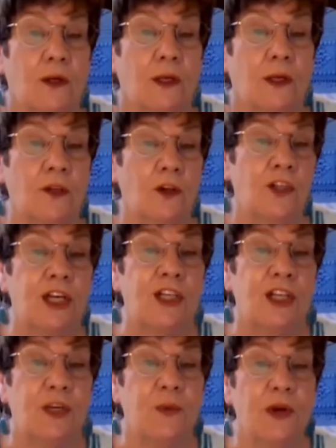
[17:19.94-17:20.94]
In our
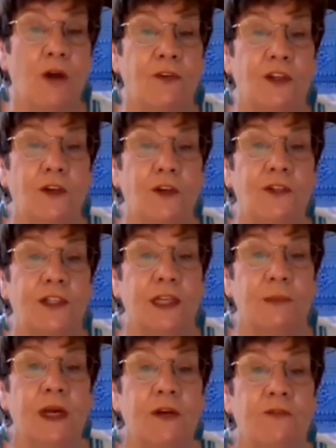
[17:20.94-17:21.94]
teaching, we often use the
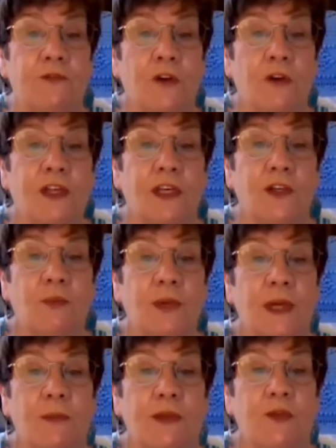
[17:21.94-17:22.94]
metaphor of the
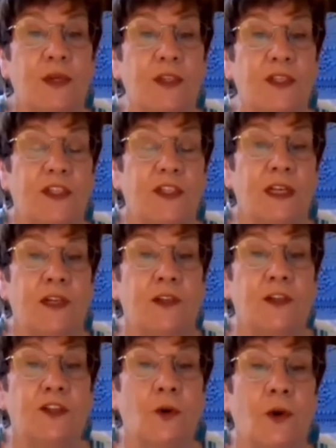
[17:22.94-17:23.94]
interplay between the seed and
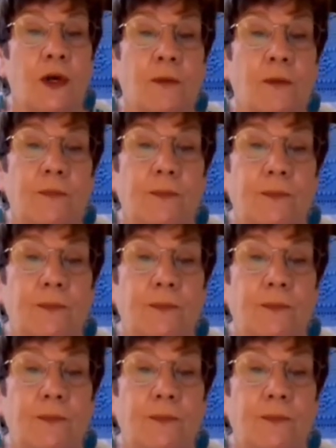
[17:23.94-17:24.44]
the soil.